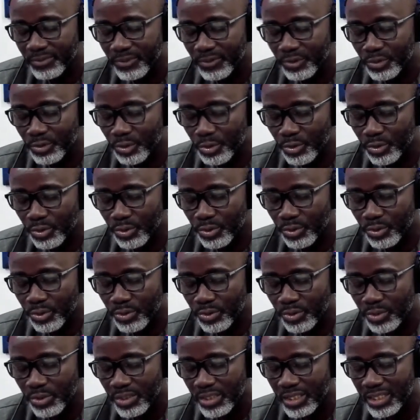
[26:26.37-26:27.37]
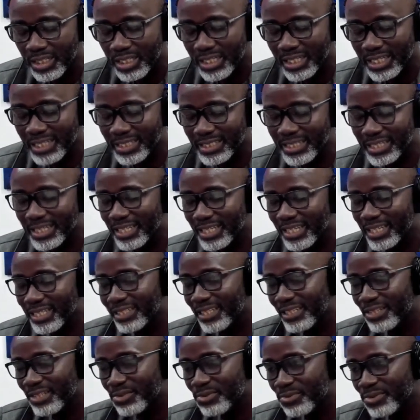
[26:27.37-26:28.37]
to let the
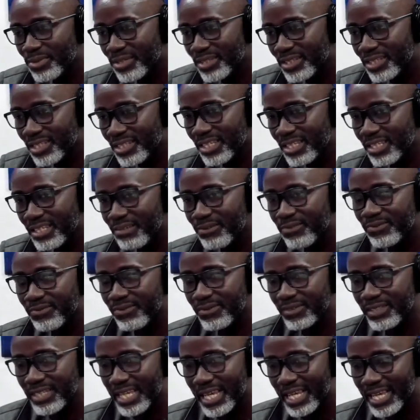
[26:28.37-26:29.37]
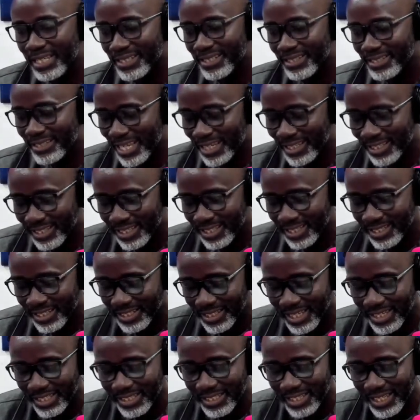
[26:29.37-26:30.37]
learners receive the exact thing
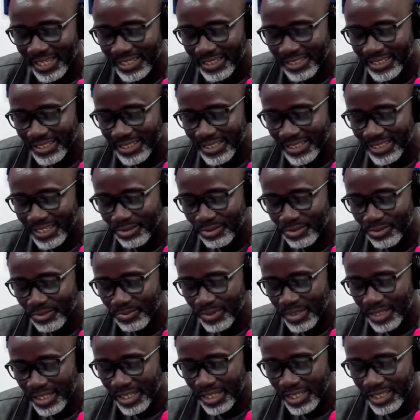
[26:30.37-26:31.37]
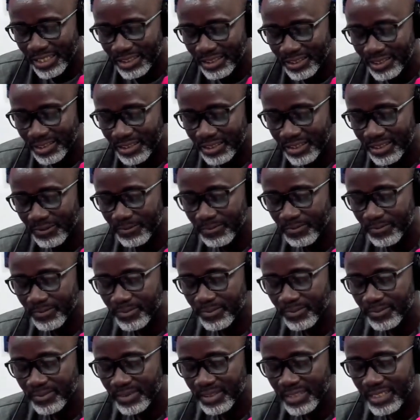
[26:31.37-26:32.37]
that are needed to be learned,
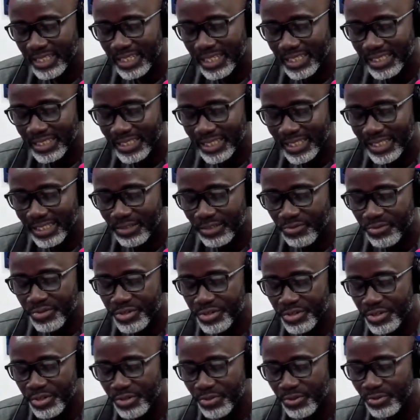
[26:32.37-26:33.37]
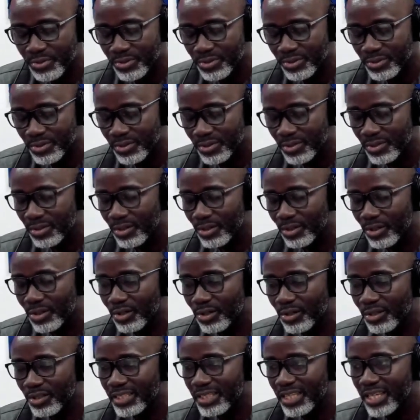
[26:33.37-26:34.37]
and then reduce
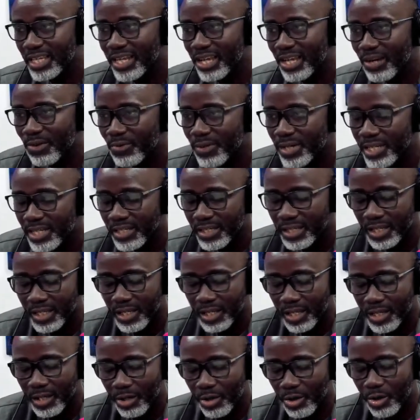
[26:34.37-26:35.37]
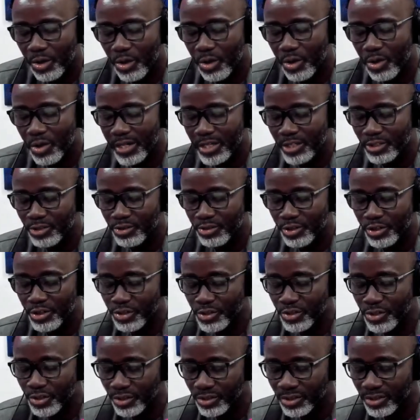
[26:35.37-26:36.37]
or take away all
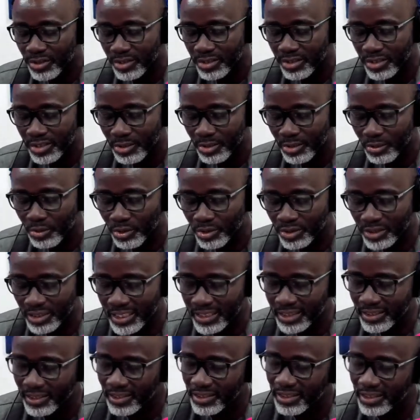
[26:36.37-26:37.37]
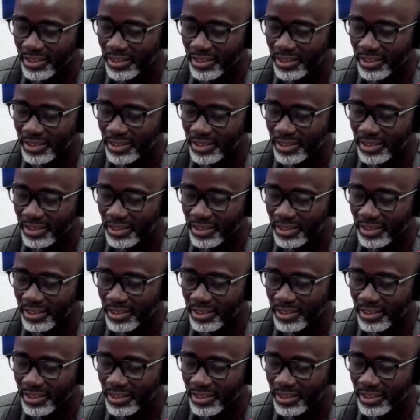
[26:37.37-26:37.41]
extraneous content